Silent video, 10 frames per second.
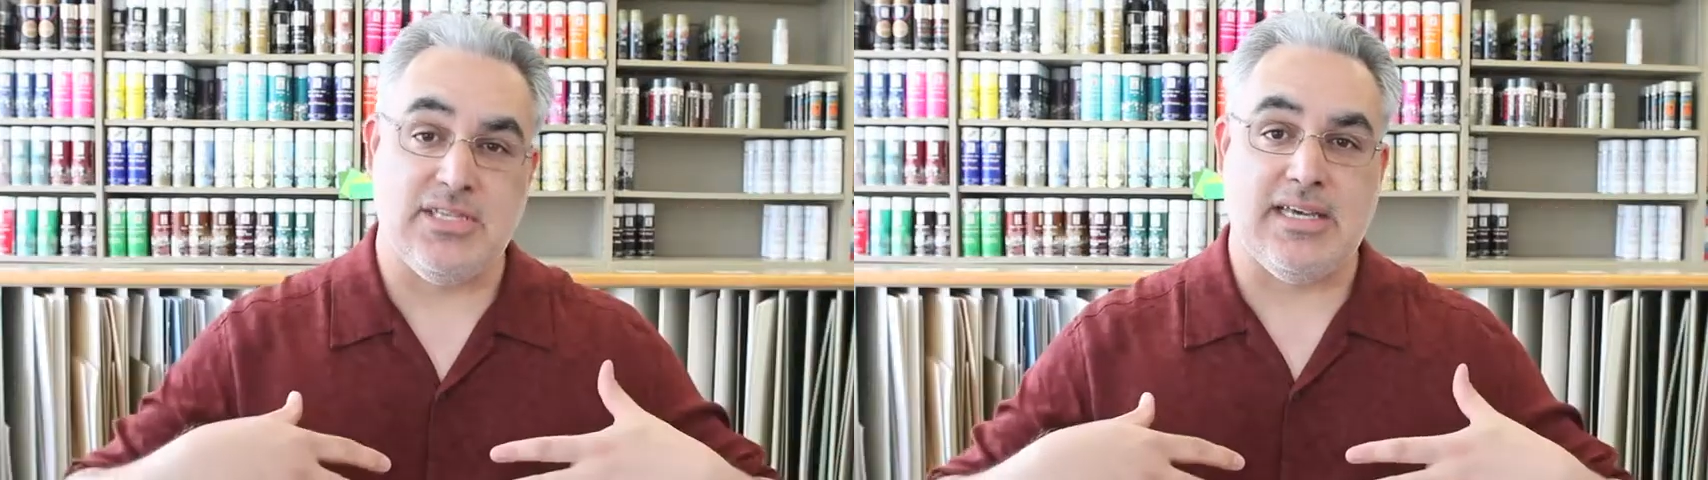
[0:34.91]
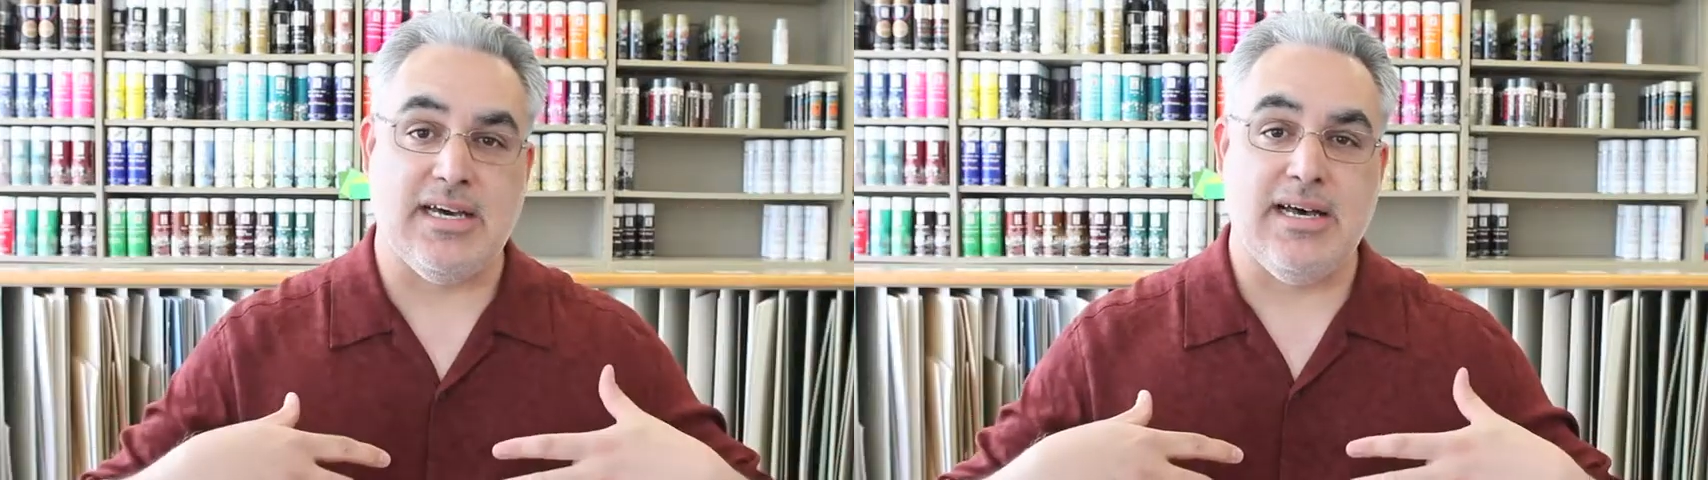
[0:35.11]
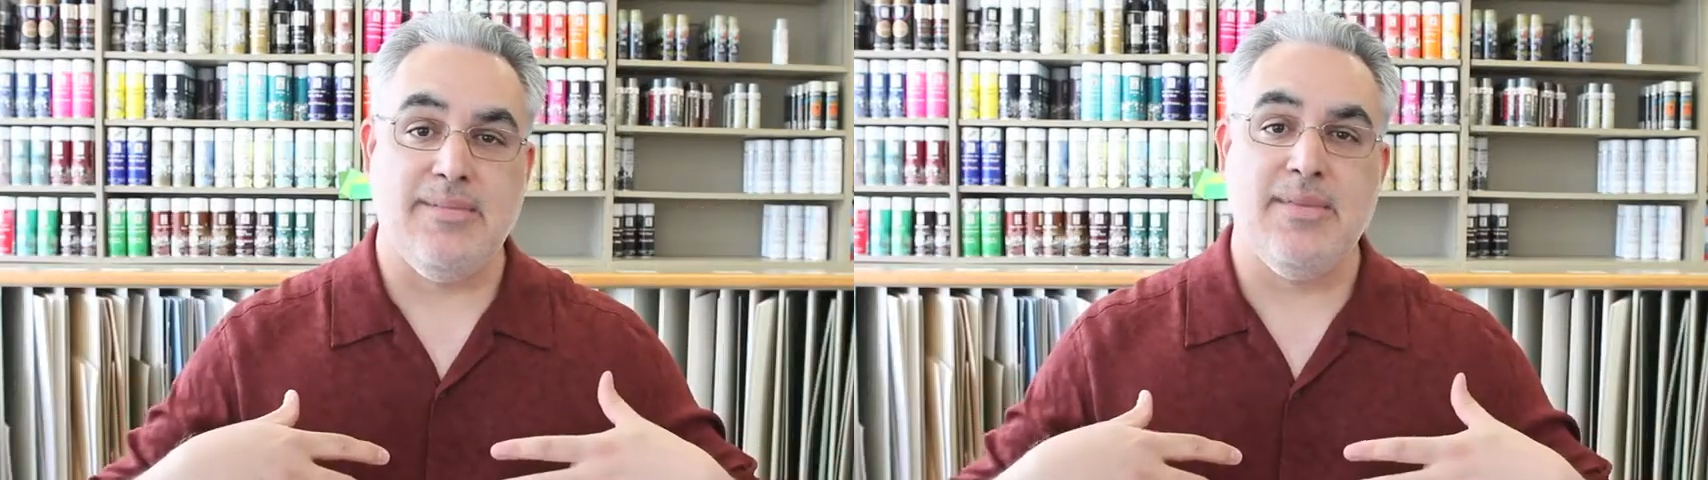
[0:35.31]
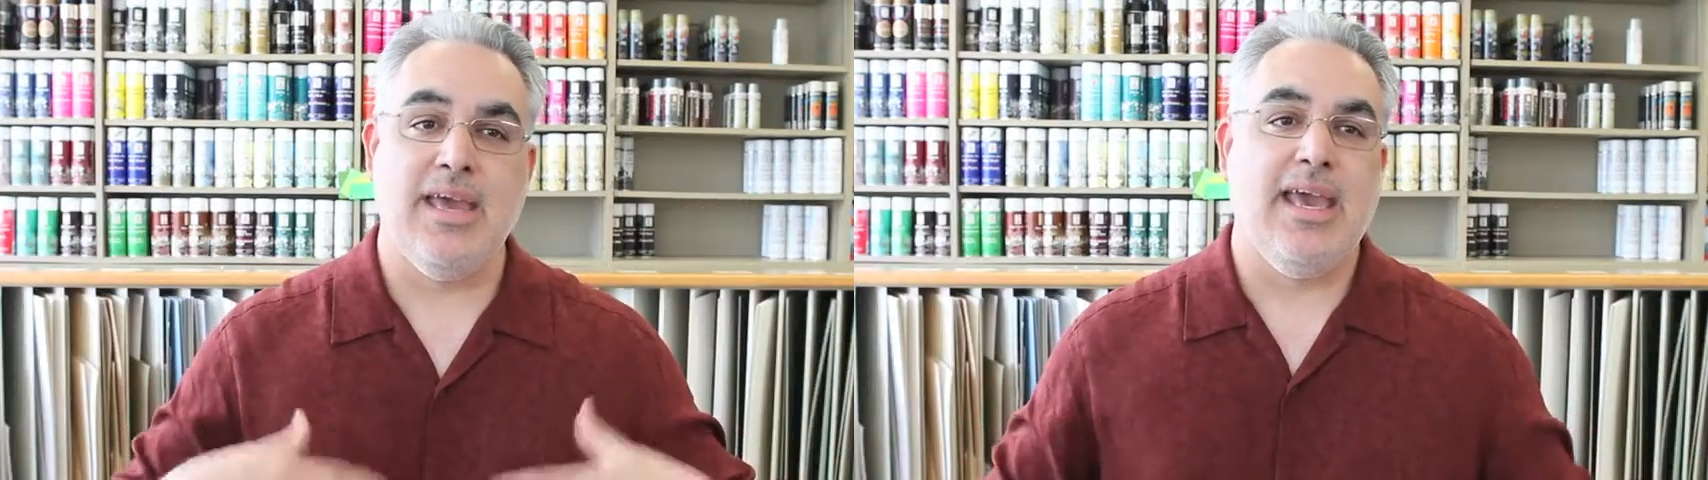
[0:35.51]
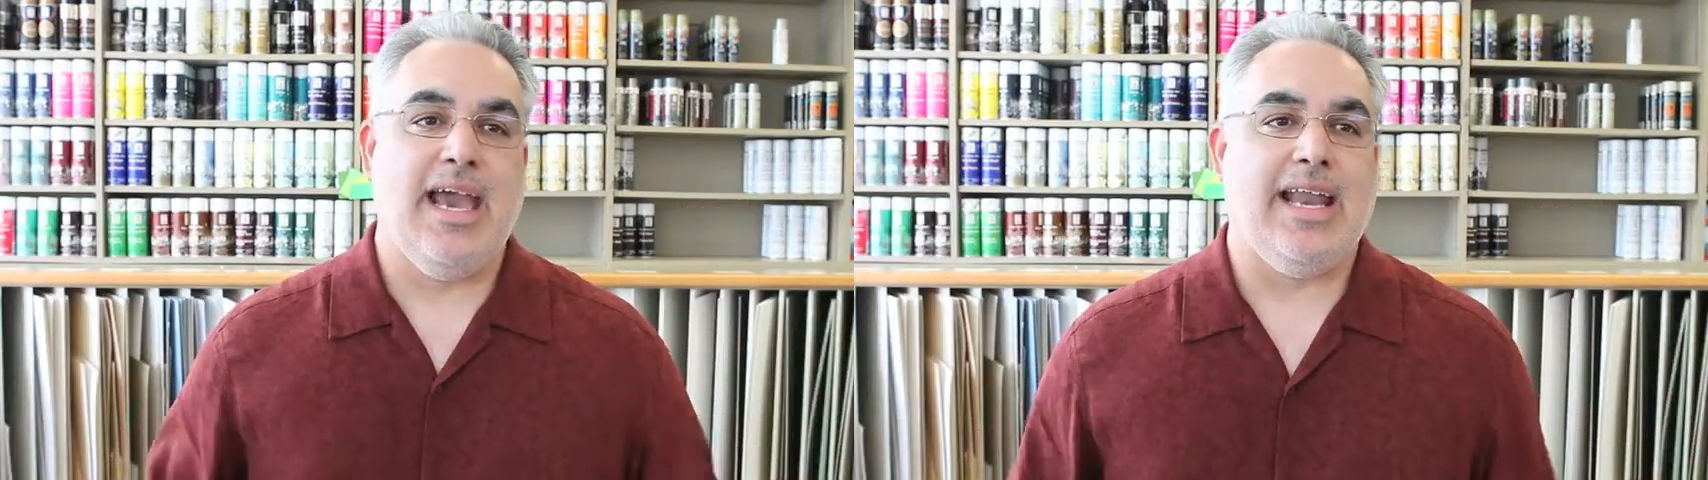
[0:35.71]
to come.
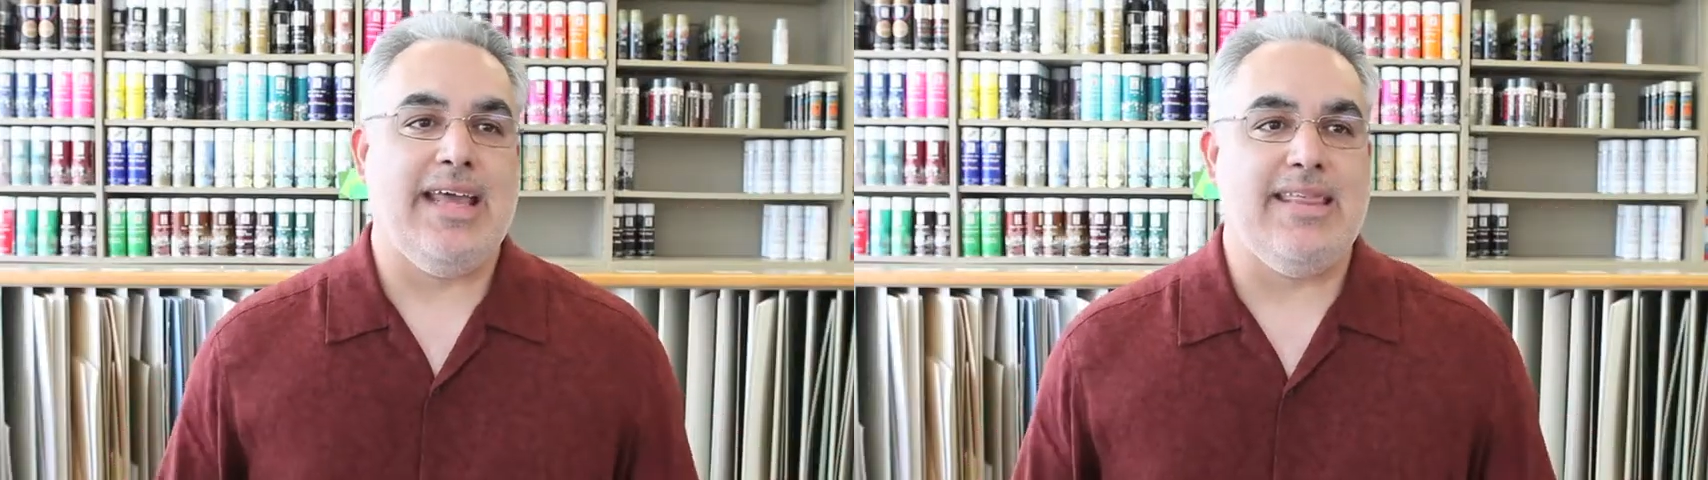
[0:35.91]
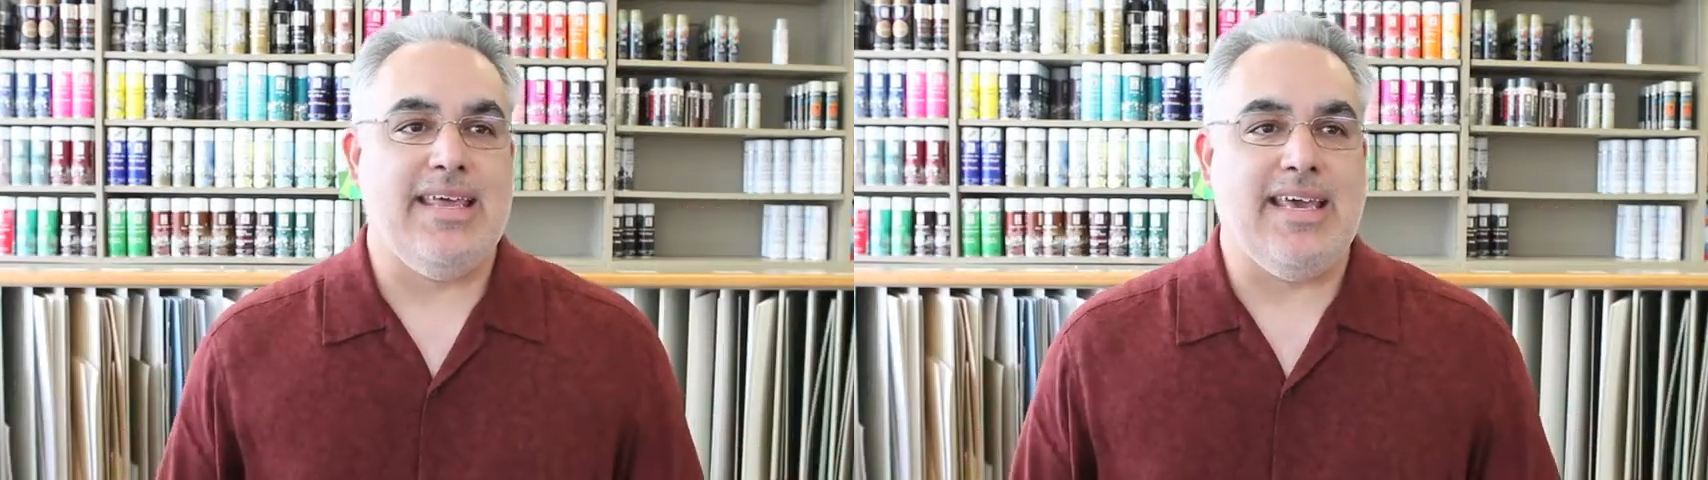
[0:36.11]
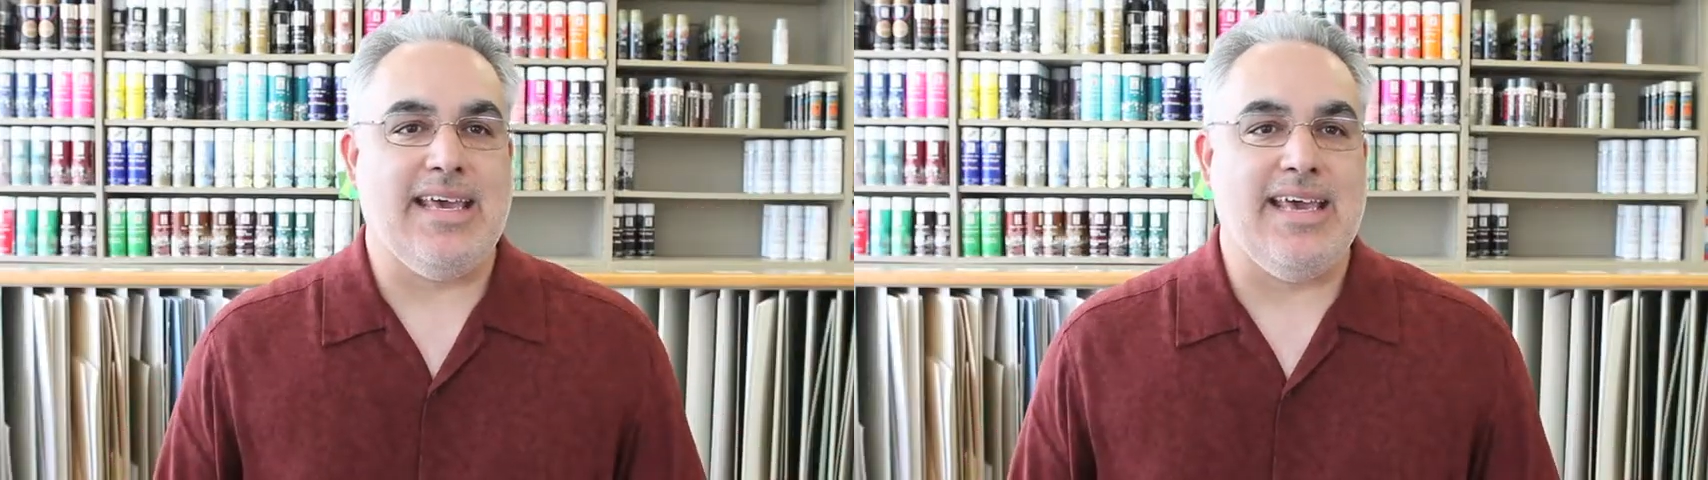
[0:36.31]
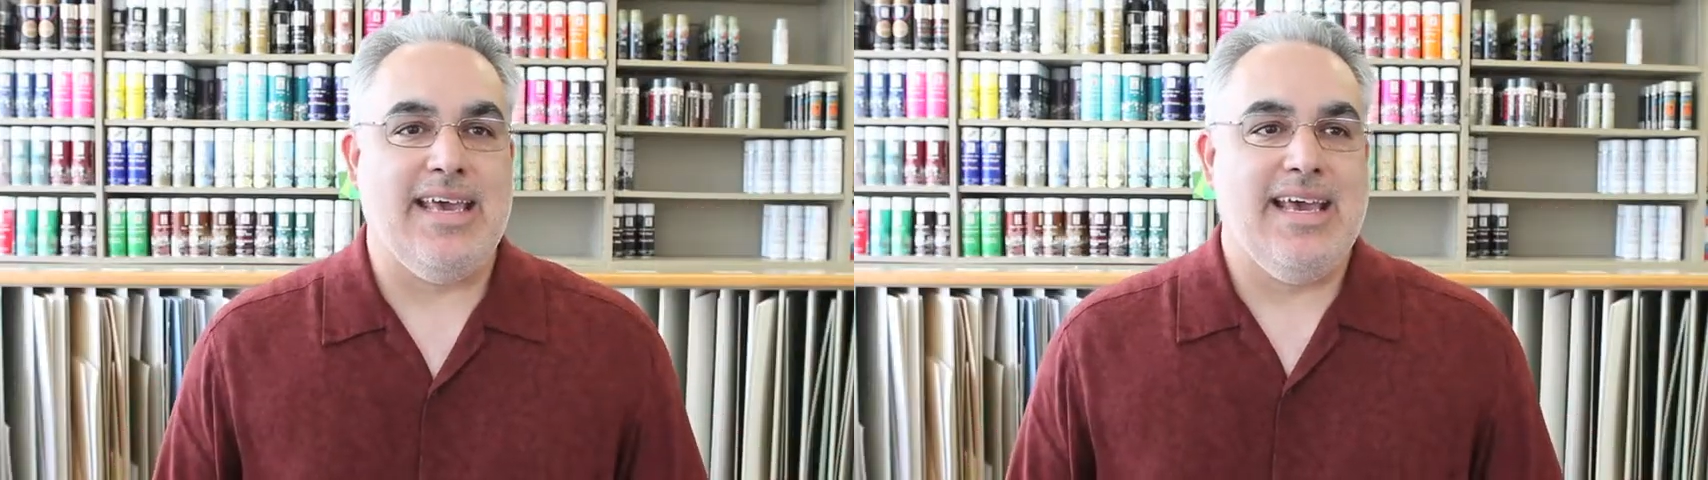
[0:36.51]
And I think